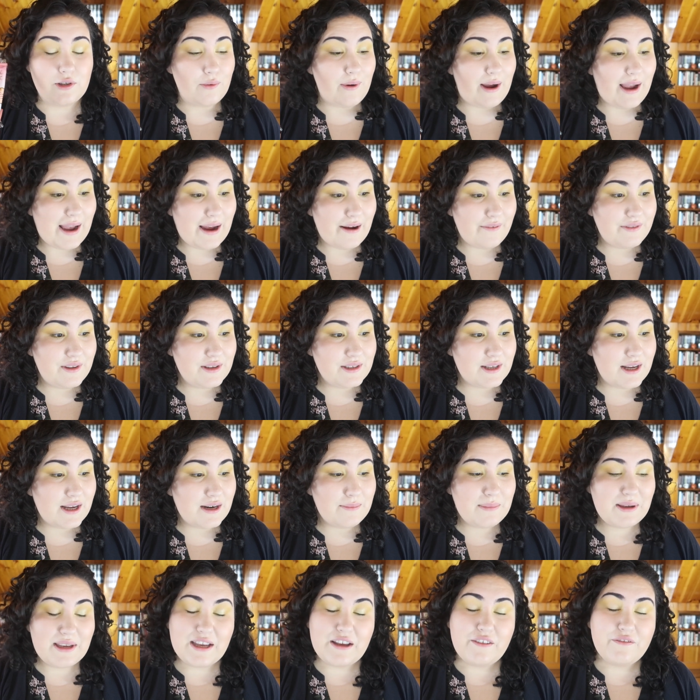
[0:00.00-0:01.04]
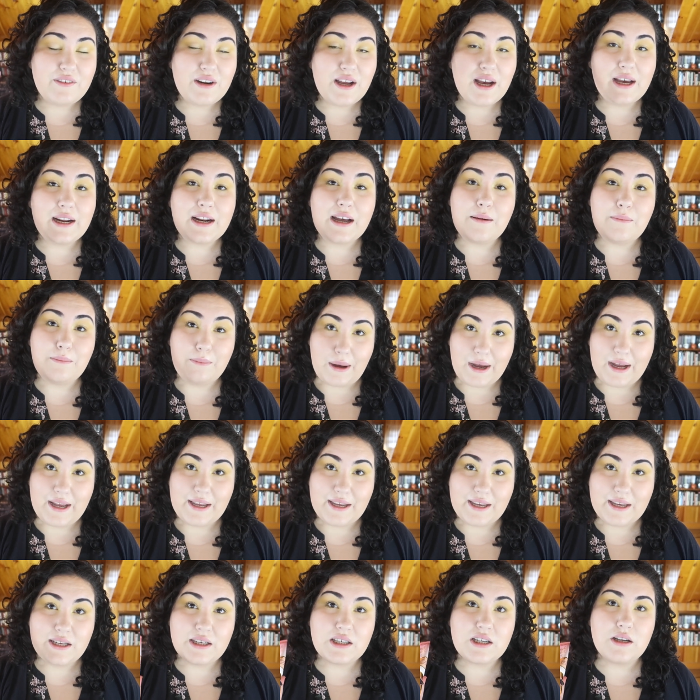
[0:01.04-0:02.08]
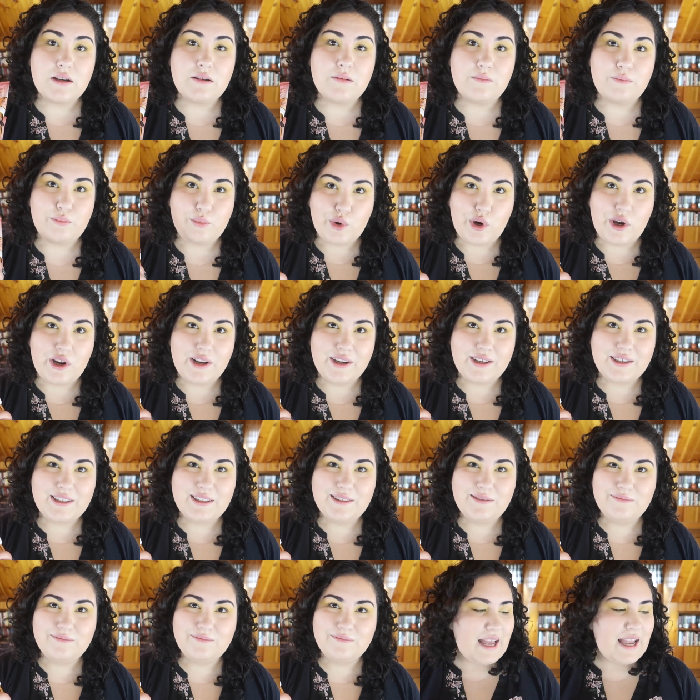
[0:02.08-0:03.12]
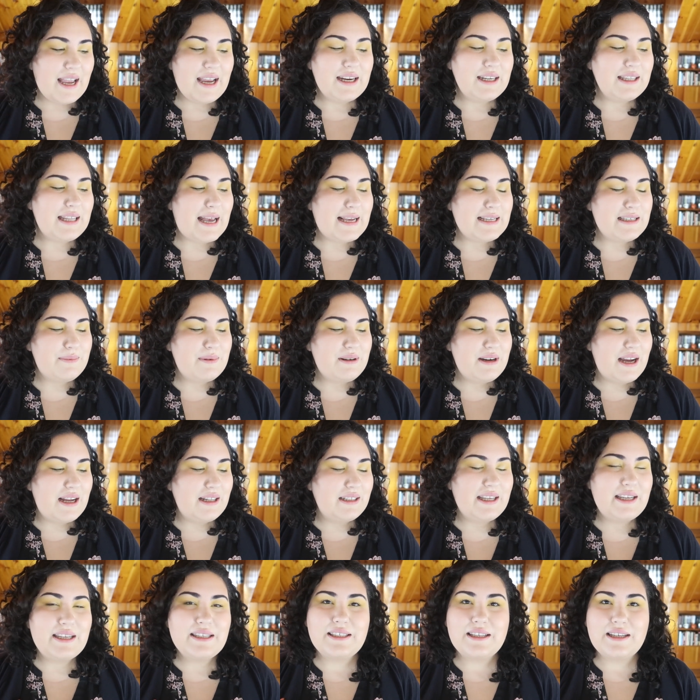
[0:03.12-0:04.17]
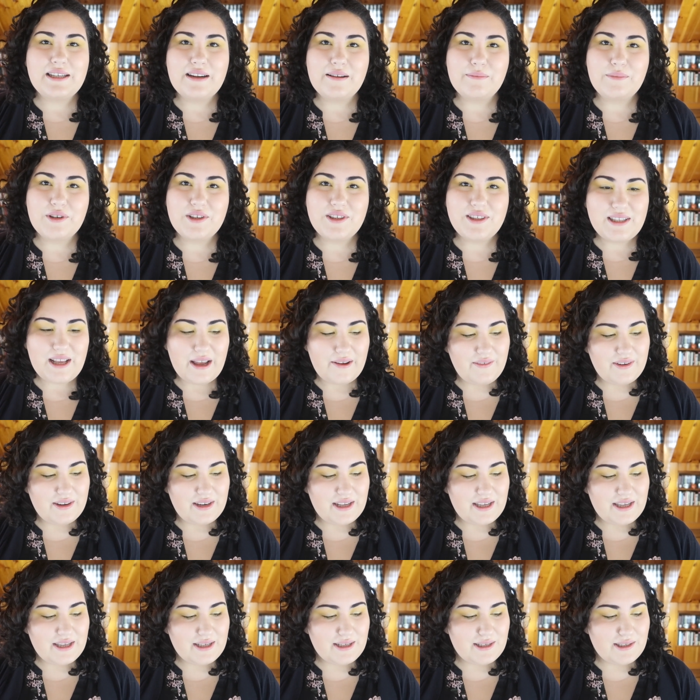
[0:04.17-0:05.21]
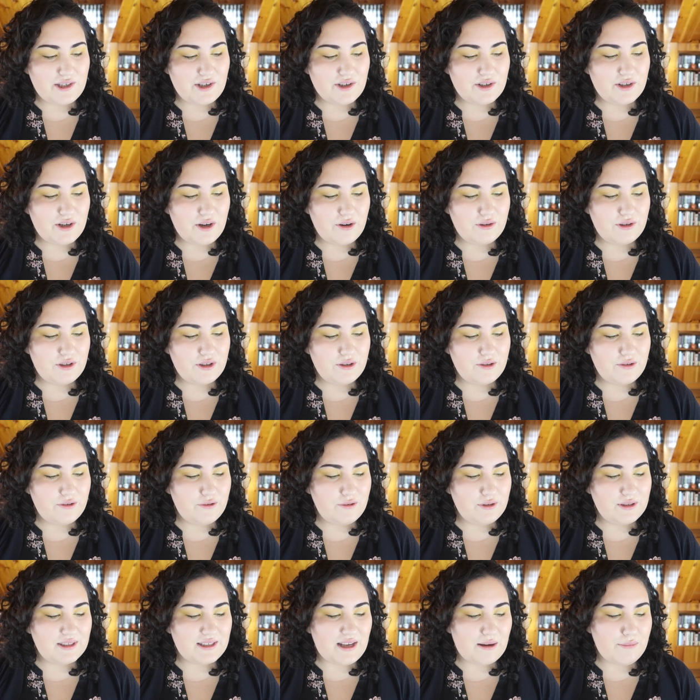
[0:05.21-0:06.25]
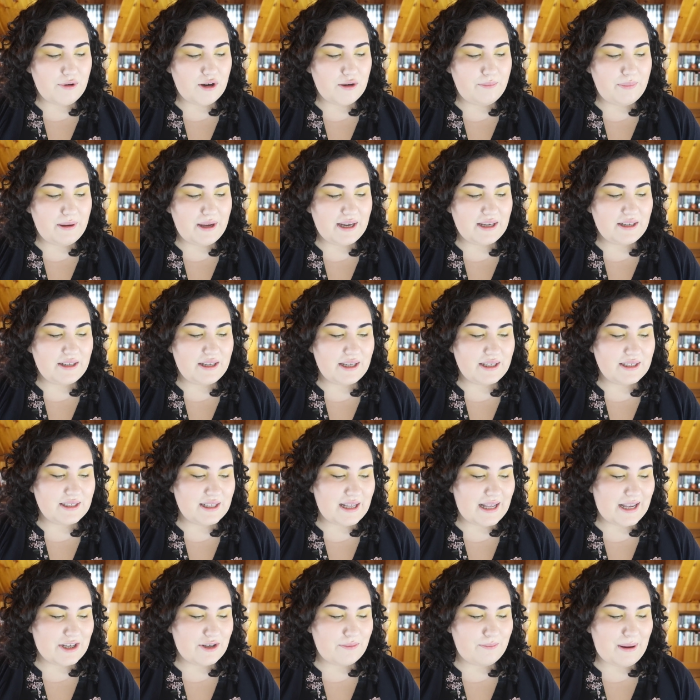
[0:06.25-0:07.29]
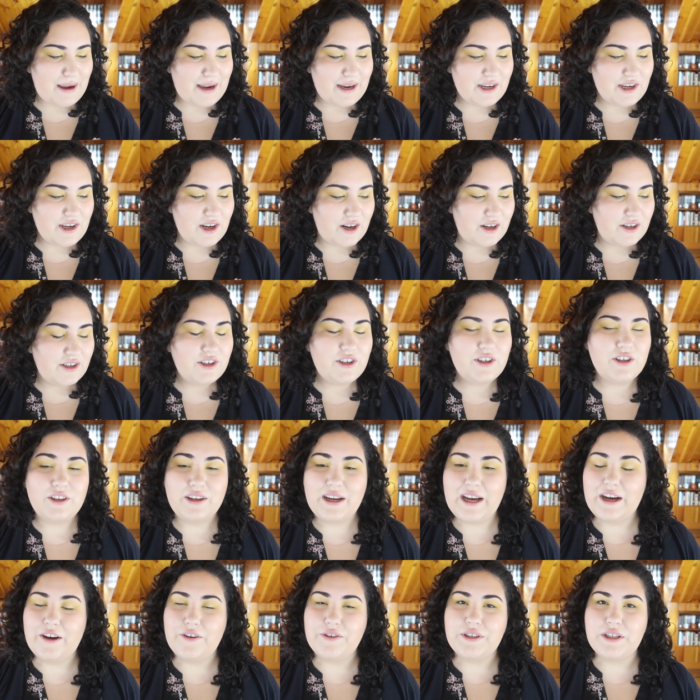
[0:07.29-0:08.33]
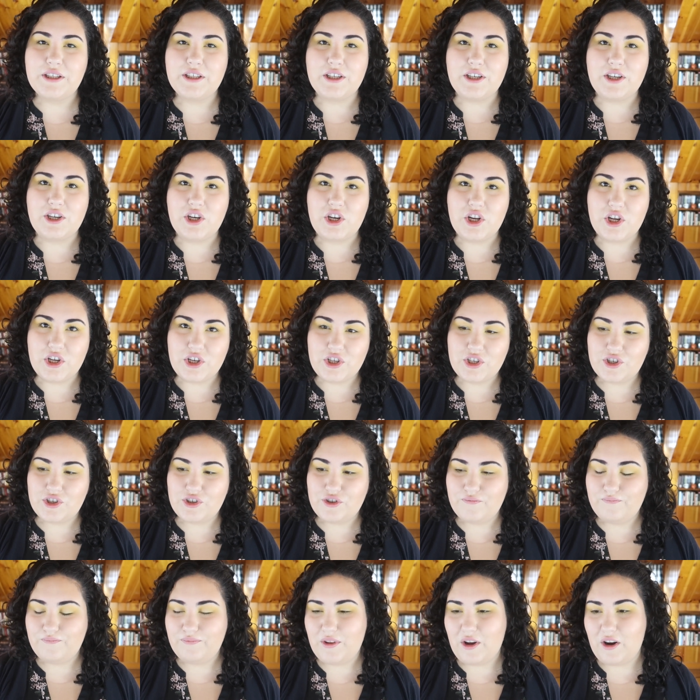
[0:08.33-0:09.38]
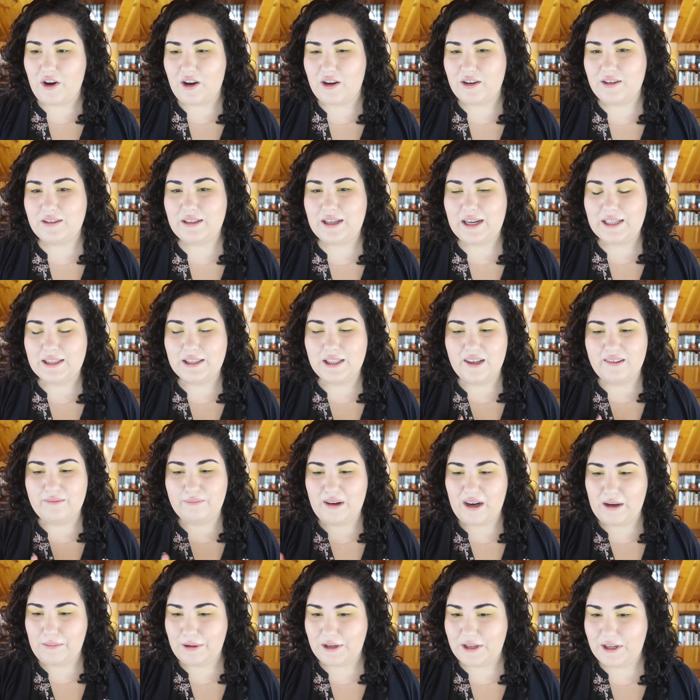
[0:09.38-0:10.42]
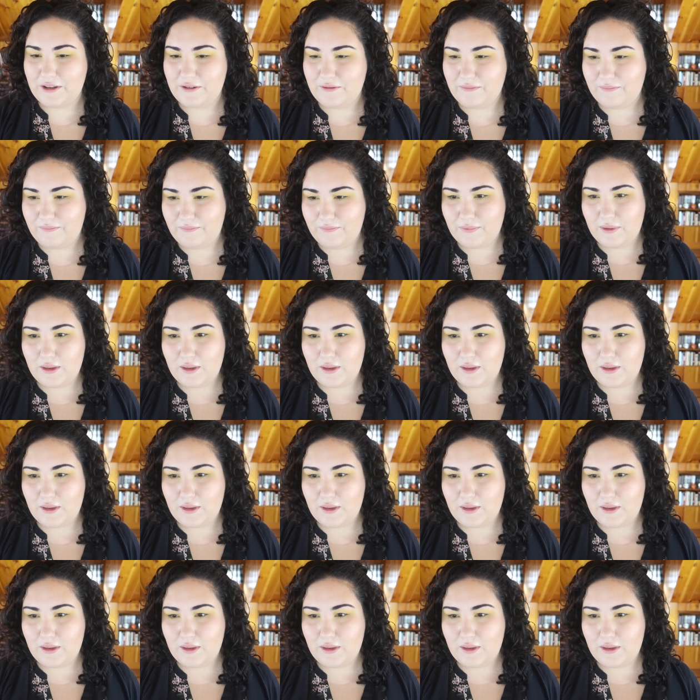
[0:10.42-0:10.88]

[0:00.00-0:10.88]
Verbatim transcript: Do I have this on me? If not, I'm buying it product. And last but not least, number 7 is your go-to summer picnic / backyard cookout dish. Oh, I love barbecue.